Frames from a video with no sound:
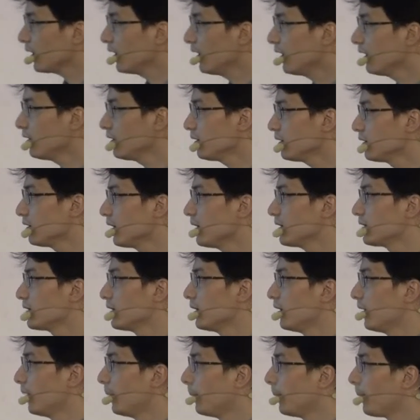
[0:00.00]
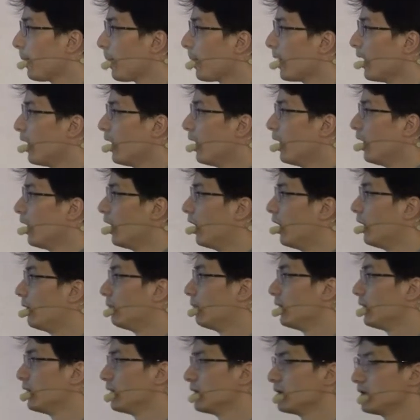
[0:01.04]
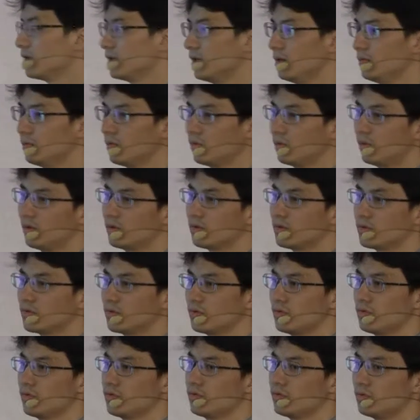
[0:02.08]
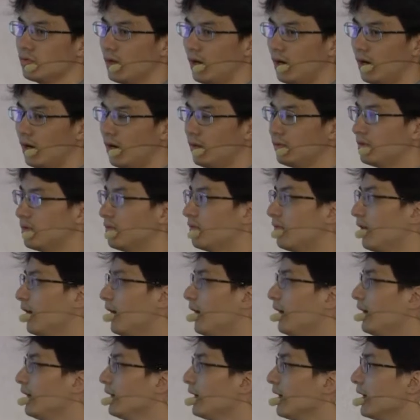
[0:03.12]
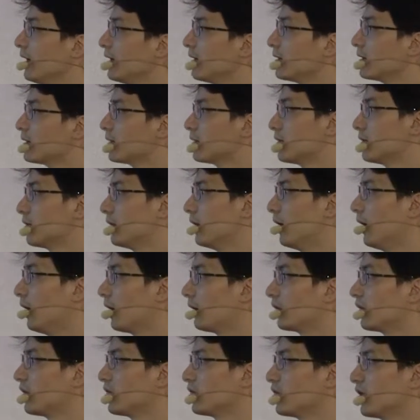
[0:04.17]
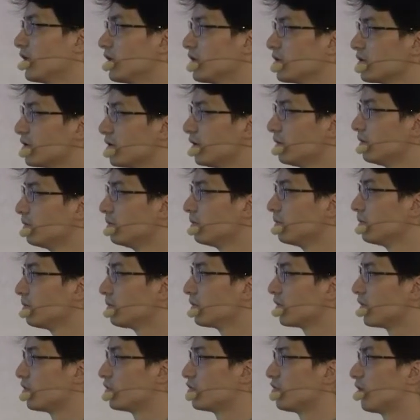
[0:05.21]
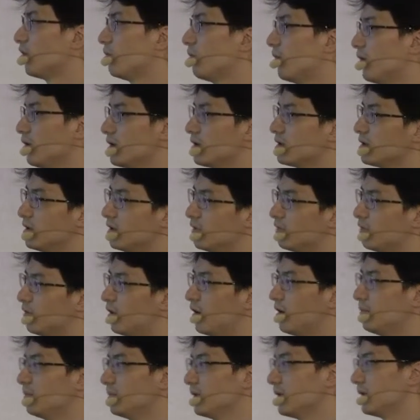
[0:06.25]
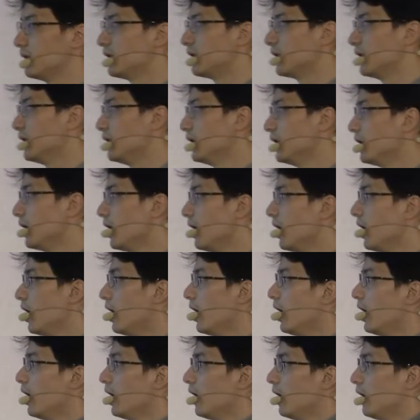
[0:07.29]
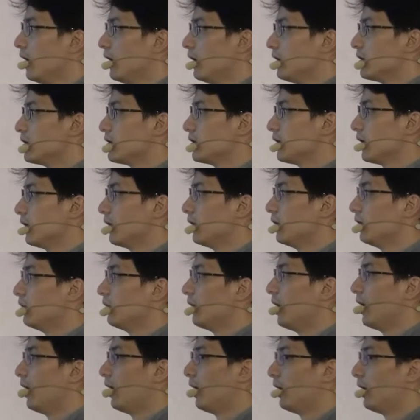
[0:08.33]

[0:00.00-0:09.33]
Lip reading: And another policy we want to define is congestion control policy for MDT. So